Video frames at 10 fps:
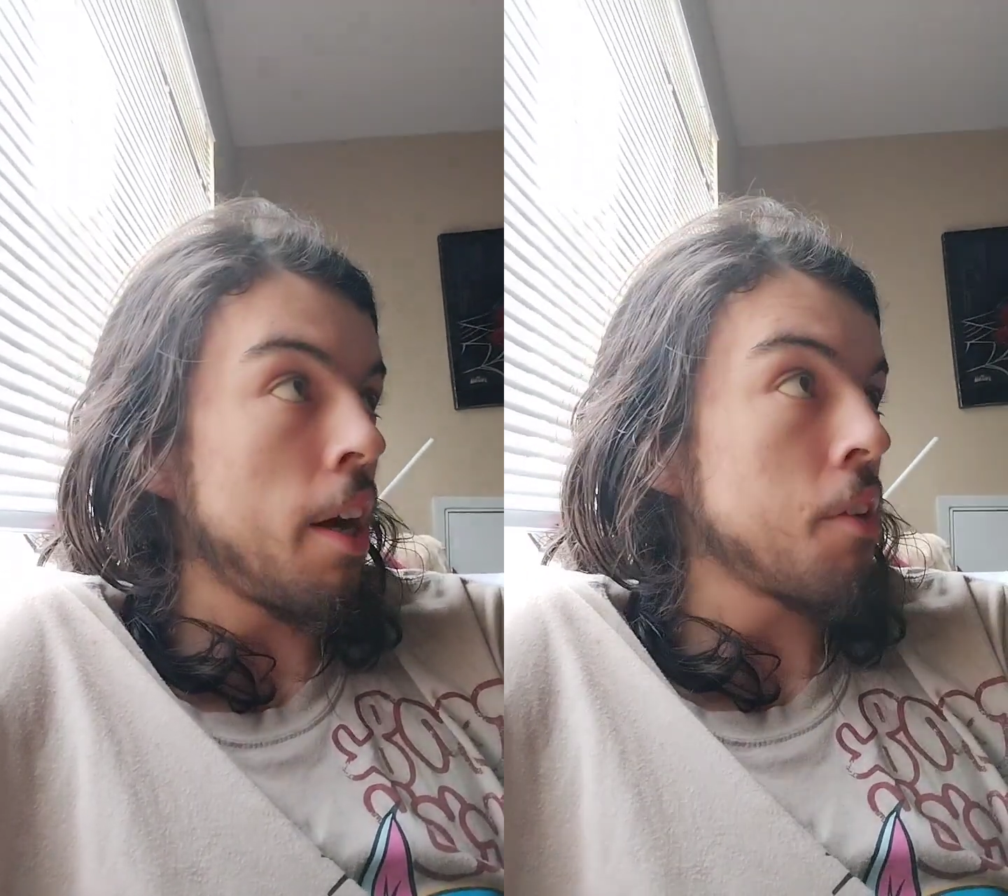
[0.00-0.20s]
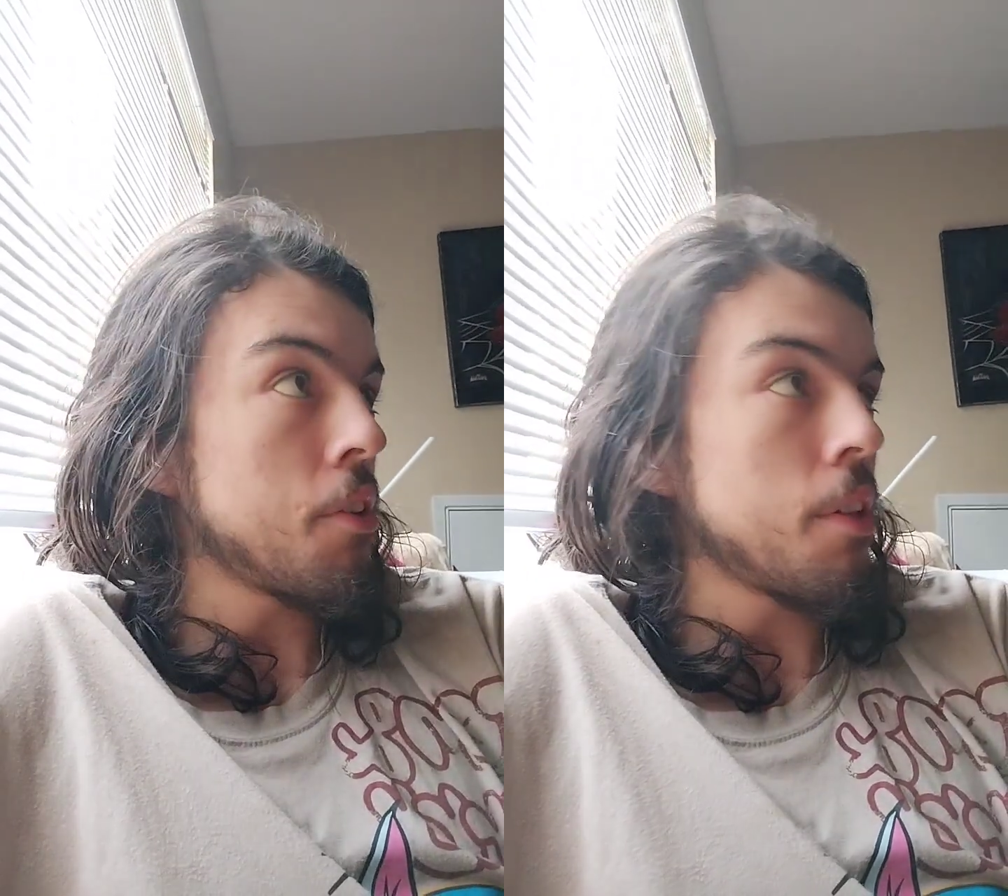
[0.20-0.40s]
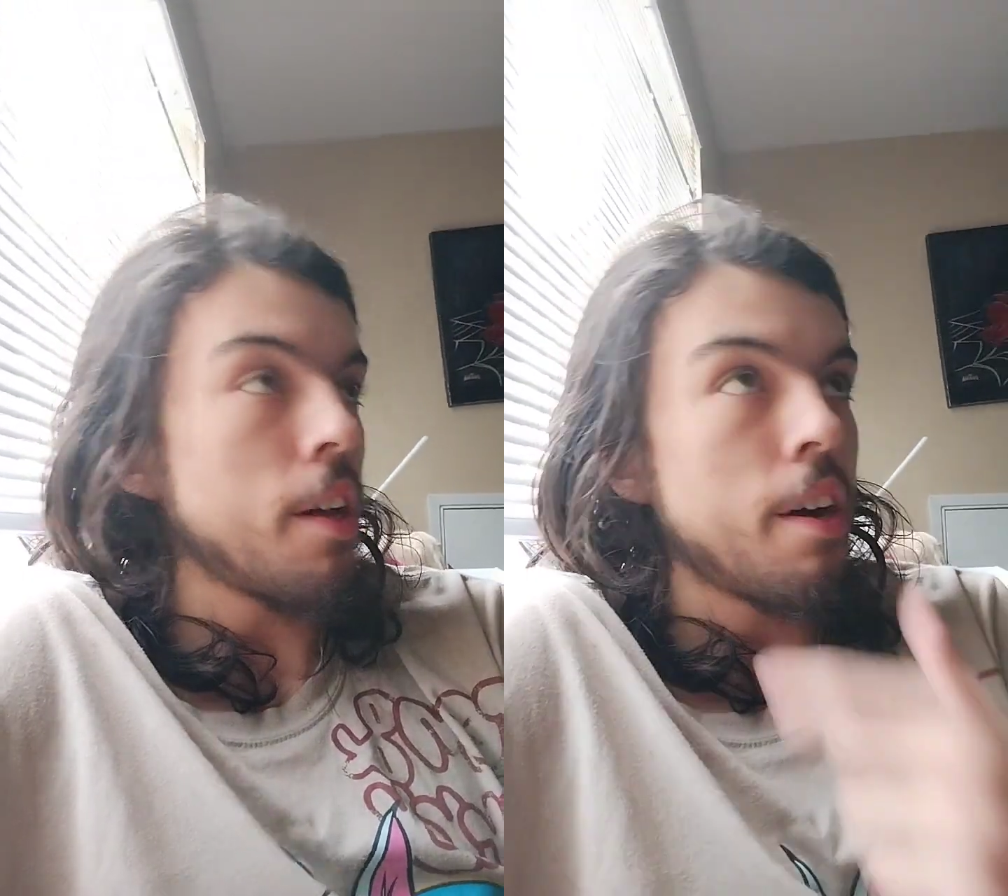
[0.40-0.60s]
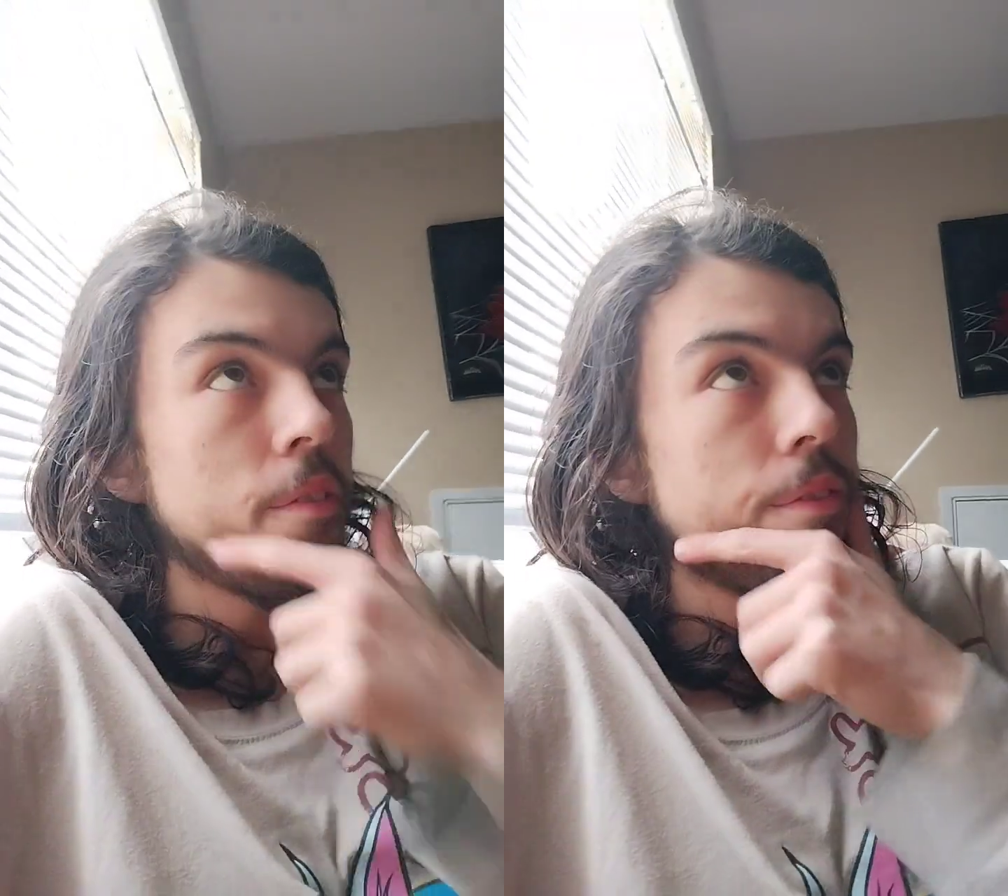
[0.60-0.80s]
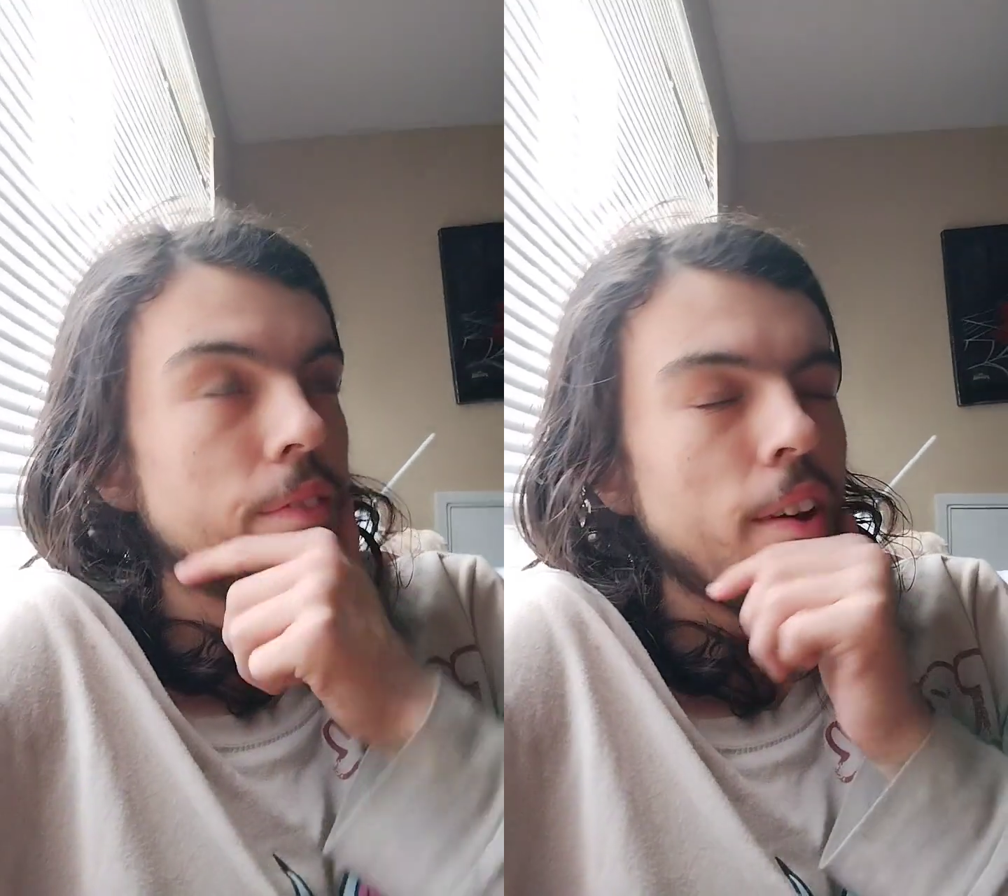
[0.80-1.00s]
I still
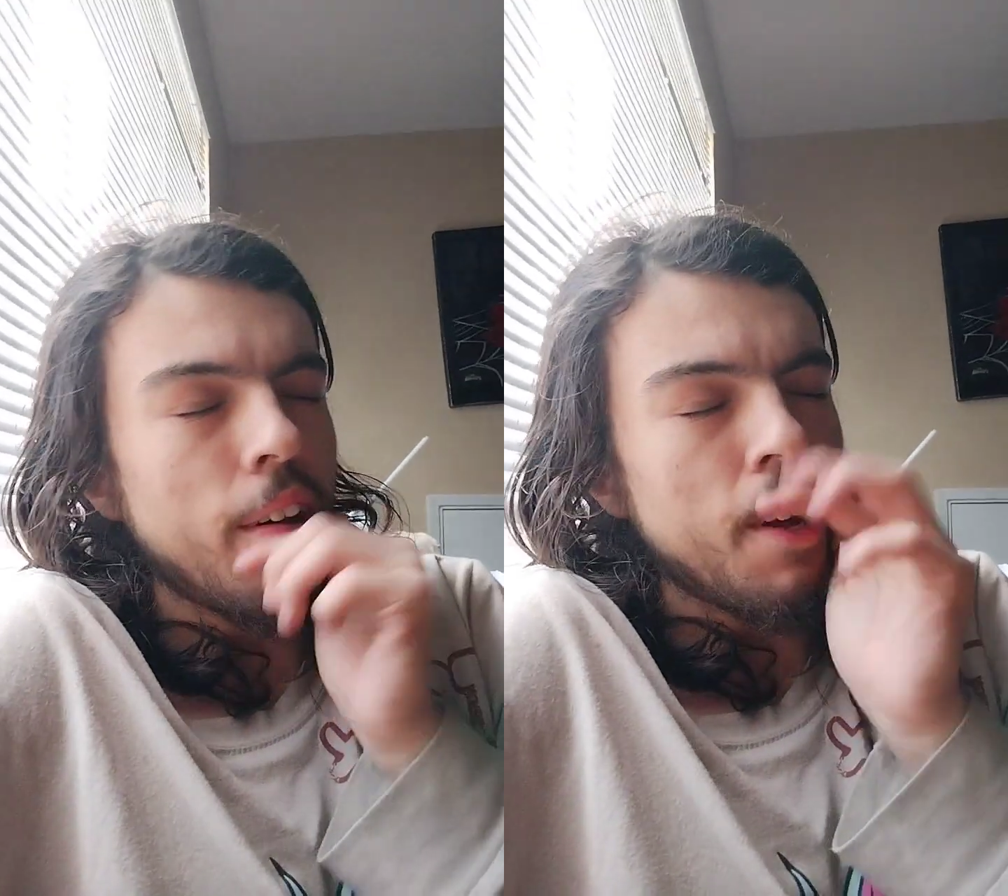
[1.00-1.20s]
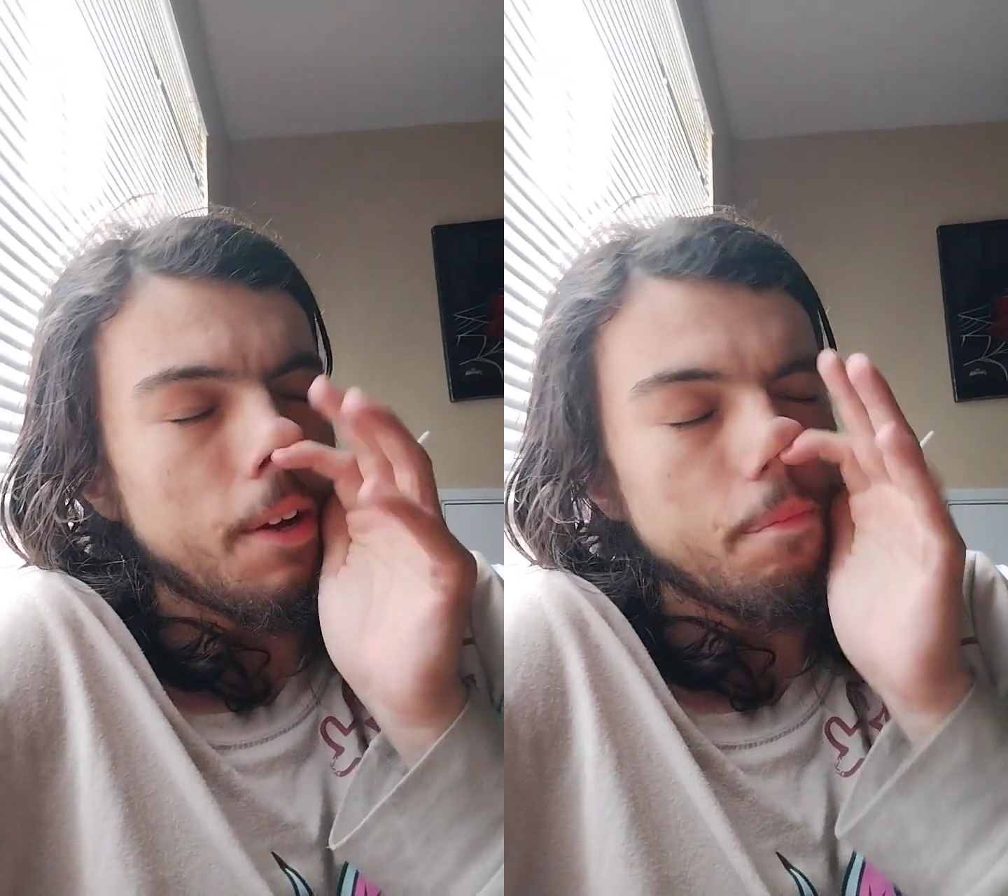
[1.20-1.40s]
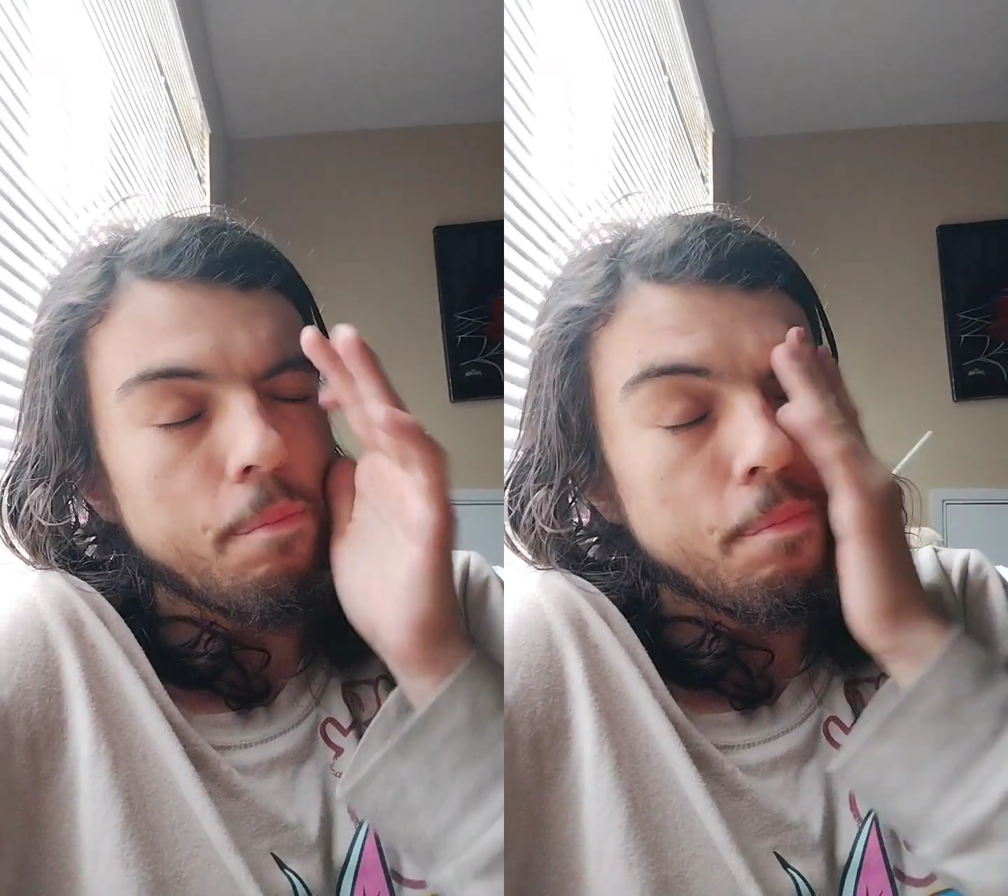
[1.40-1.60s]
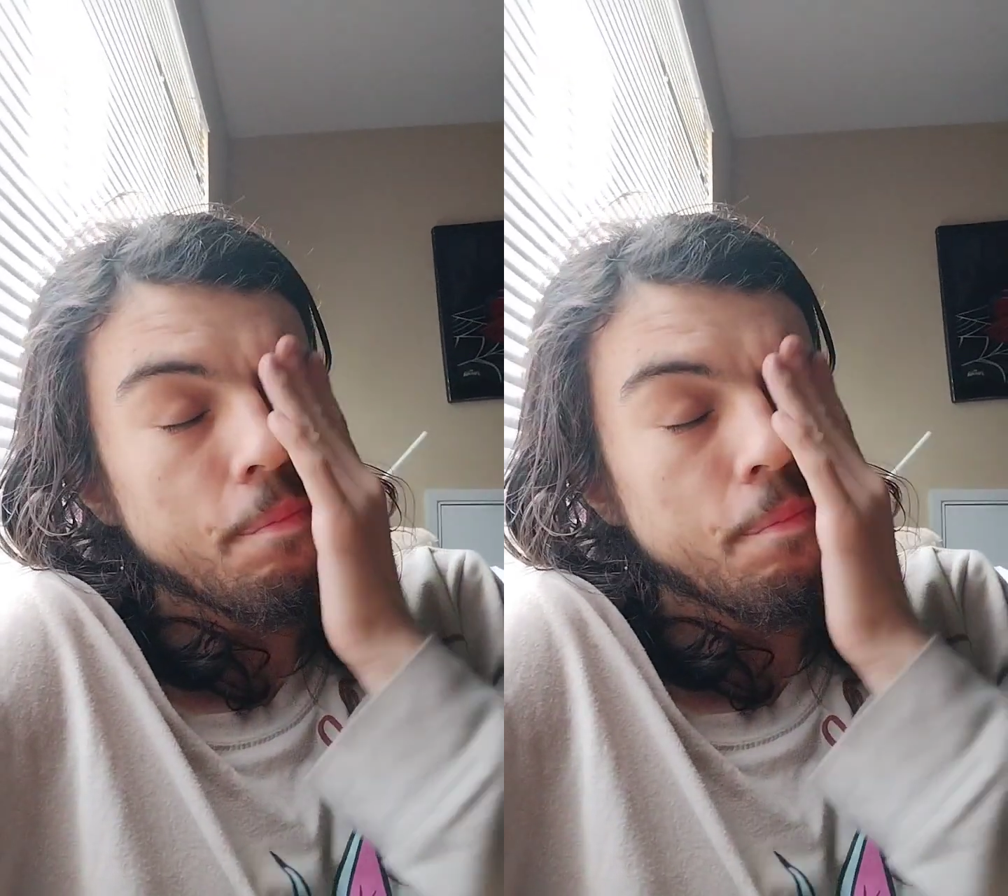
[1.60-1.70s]
have um,